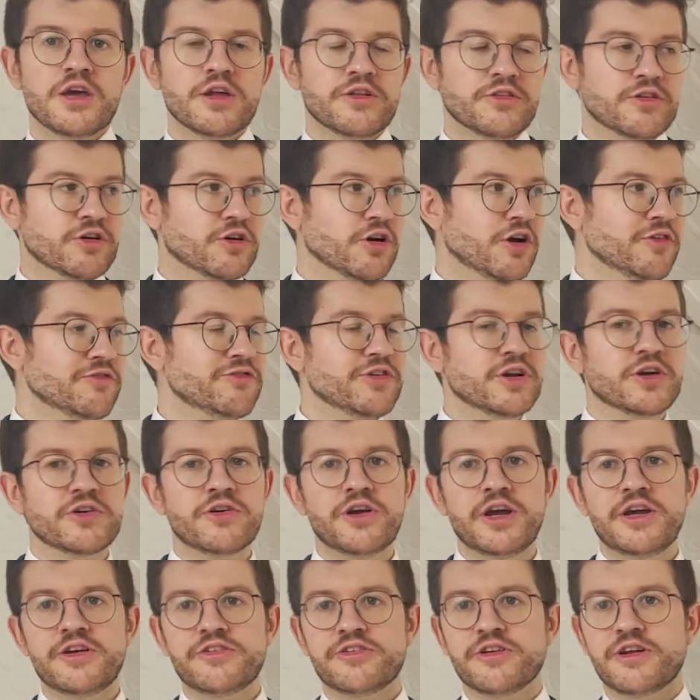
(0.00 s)
The
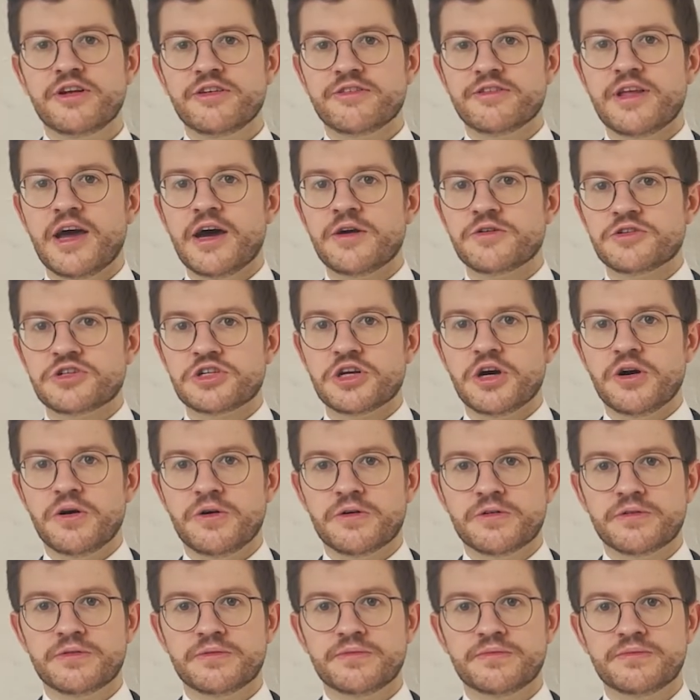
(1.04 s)
configuration is now shown.
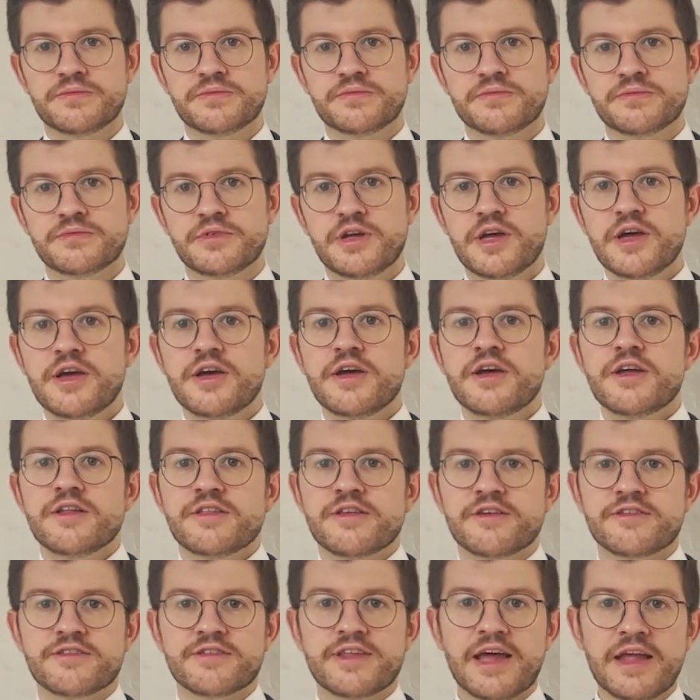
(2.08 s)

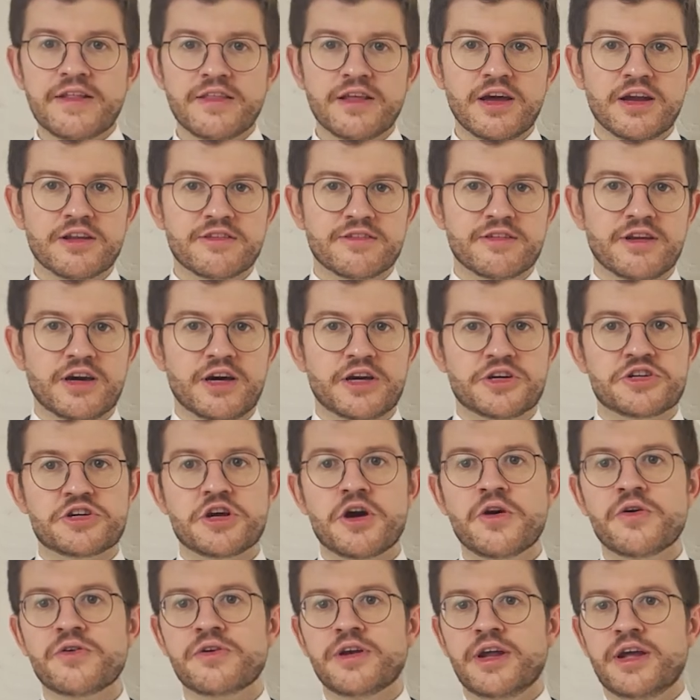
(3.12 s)
The standards are
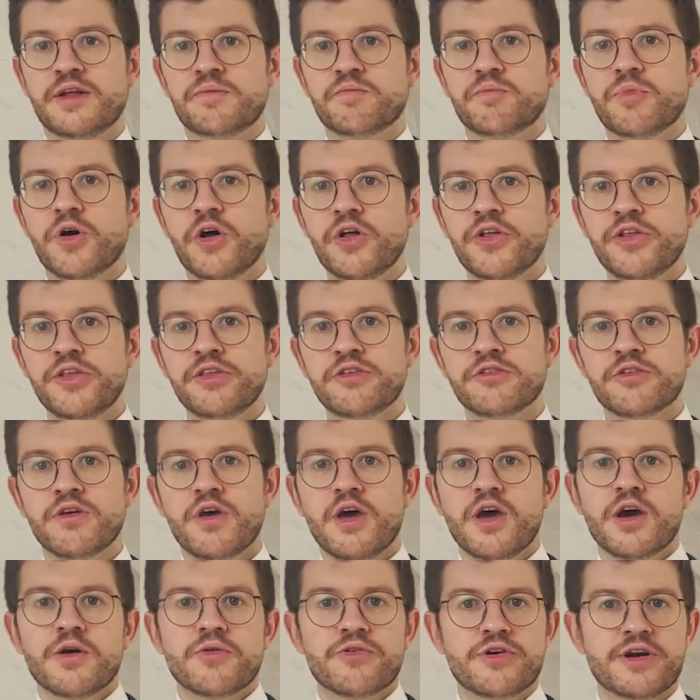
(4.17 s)
shown in bold,
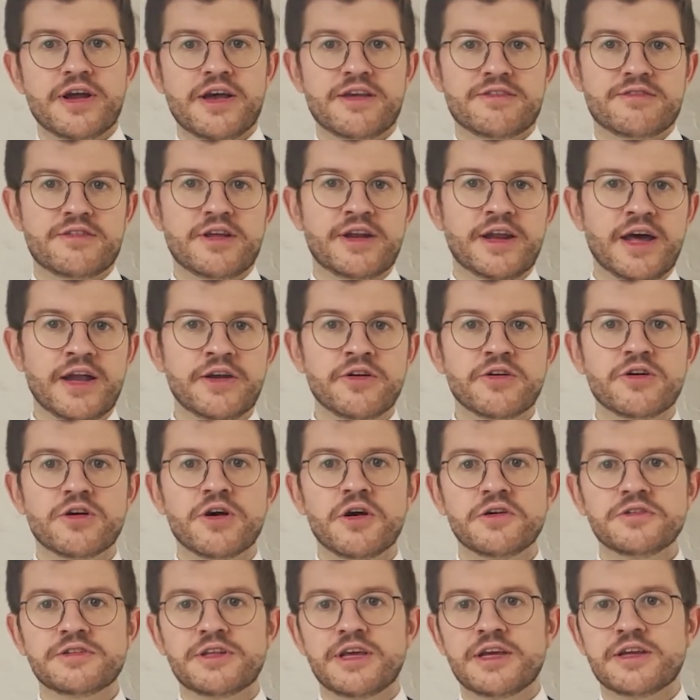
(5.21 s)
whereas the
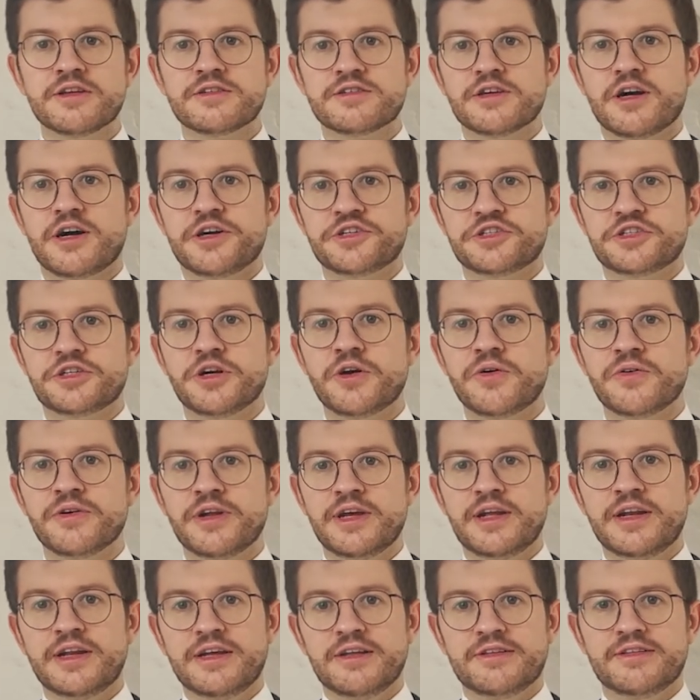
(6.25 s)
nanocoatings are shown
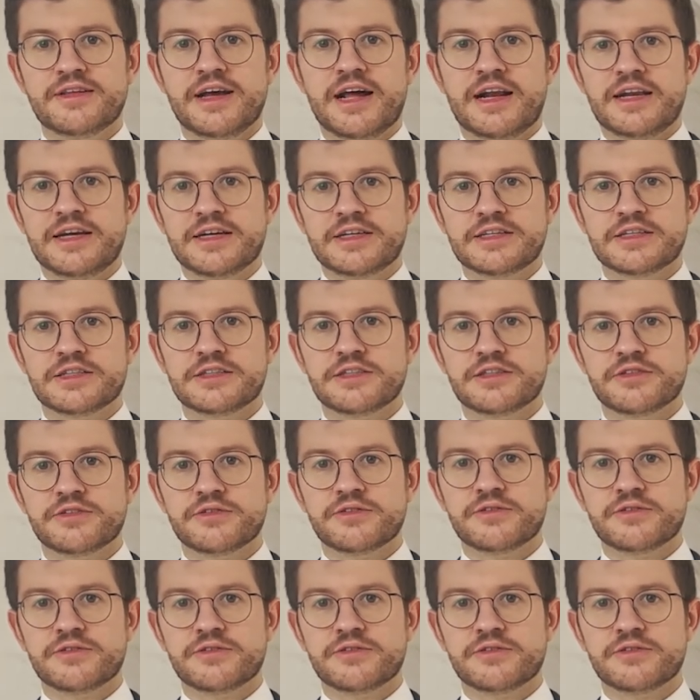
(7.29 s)
in italics.